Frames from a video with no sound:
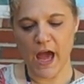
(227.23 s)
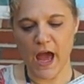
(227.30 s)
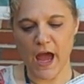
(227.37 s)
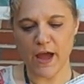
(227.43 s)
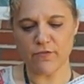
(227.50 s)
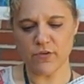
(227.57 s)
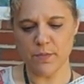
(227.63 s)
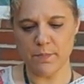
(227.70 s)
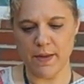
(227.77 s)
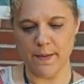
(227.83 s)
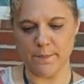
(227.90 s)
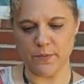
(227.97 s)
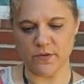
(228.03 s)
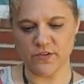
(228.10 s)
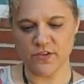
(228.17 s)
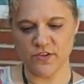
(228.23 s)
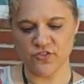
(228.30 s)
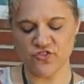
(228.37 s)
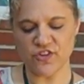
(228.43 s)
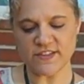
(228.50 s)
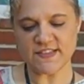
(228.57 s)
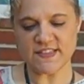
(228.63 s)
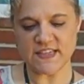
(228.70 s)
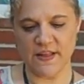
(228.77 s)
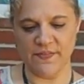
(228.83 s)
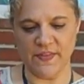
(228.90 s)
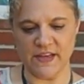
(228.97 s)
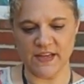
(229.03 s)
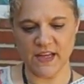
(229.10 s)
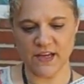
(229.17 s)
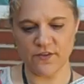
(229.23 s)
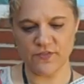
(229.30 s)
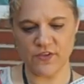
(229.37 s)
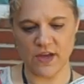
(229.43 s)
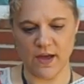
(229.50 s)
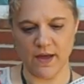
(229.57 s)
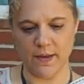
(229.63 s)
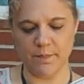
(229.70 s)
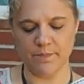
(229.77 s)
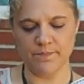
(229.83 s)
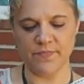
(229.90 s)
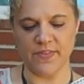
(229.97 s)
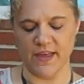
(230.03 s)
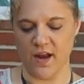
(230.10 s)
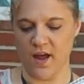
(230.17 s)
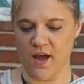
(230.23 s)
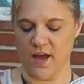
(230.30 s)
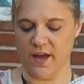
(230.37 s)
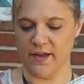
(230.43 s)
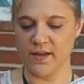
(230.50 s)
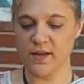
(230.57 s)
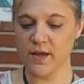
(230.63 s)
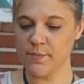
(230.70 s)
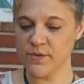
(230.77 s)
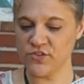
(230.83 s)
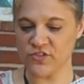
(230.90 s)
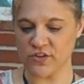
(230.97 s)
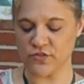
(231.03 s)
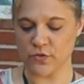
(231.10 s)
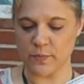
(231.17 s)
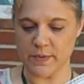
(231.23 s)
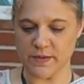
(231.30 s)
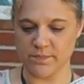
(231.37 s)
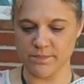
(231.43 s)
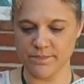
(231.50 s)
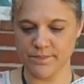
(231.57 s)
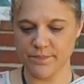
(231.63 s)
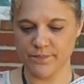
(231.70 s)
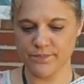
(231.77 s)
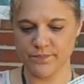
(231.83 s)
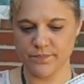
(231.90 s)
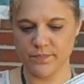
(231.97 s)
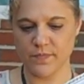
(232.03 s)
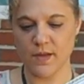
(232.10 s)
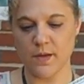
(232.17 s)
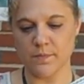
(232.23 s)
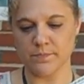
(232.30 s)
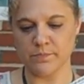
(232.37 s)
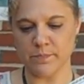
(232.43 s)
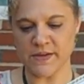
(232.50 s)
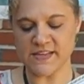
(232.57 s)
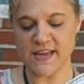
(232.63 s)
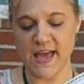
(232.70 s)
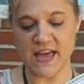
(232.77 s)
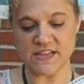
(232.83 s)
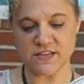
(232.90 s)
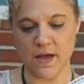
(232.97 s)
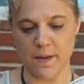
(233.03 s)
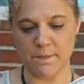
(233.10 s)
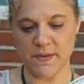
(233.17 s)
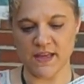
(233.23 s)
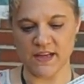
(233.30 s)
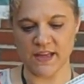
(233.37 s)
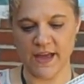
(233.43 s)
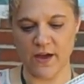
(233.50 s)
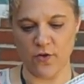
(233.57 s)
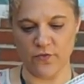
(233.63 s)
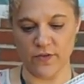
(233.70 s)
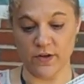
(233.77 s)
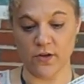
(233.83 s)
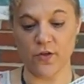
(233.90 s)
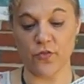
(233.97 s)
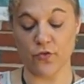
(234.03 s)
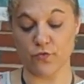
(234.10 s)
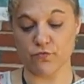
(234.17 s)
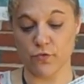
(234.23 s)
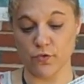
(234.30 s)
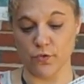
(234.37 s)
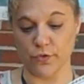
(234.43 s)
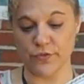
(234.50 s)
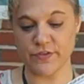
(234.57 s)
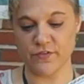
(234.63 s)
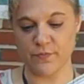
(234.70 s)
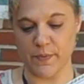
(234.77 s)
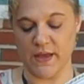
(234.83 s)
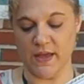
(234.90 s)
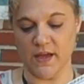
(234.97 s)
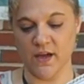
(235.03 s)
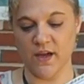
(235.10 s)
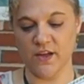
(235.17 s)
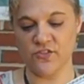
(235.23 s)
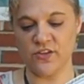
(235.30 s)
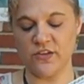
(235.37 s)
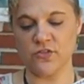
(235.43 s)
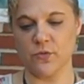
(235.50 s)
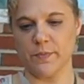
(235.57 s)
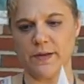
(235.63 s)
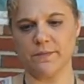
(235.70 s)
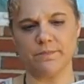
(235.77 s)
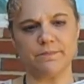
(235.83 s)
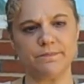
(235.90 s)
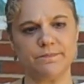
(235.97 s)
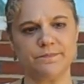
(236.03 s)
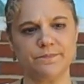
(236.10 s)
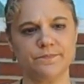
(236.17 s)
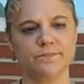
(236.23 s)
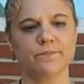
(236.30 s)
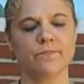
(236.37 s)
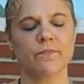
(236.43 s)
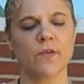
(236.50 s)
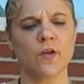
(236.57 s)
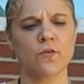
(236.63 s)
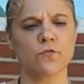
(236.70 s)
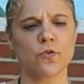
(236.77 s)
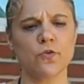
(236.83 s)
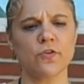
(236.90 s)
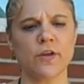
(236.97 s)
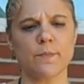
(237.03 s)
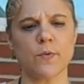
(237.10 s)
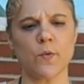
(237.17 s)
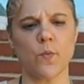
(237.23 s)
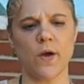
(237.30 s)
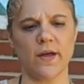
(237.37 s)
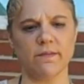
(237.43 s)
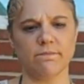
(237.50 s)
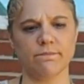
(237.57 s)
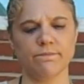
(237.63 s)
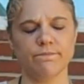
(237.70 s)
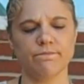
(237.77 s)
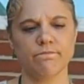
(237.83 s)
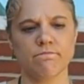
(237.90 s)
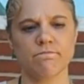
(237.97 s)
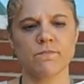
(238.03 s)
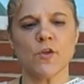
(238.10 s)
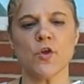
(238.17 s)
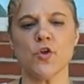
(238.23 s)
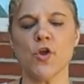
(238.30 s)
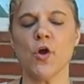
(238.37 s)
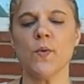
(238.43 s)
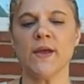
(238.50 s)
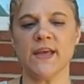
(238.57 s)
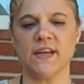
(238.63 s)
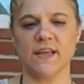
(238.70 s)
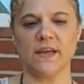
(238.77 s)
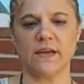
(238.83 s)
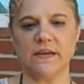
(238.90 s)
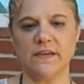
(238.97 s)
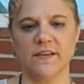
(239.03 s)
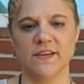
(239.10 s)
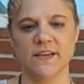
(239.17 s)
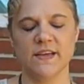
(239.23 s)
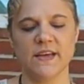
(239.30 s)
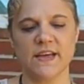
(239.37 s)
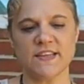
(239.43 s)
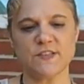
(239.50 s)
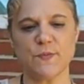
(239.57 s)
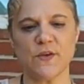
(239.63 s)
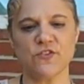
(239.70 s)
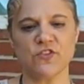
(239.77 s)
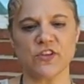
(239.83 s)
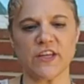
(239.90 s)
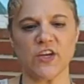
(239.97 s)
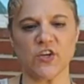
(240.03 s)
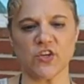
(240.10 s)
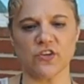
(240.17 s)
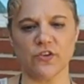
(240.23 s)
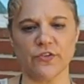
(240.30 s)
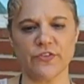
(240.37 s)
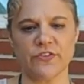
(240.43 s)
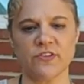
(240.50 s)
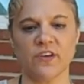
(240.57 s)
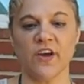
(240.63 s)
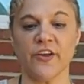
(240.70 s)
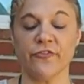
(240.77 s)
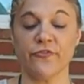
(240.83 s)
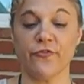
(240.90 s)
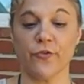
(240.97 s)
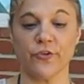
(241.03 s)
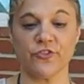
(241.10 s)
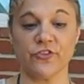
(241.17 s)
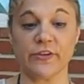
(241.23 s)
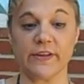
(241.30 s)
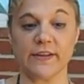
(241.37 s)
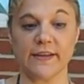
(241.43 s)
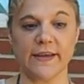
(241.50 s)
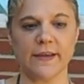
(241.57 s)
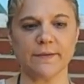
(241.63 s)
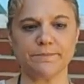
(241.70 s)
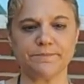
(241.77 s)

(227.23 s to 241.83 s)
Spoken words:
I remembered just in the nick of time that I am a gentleman. My dad taught me and Calvin the rules of being a gentleman. Rule number 1, no hitting, especially girls, unfortunately.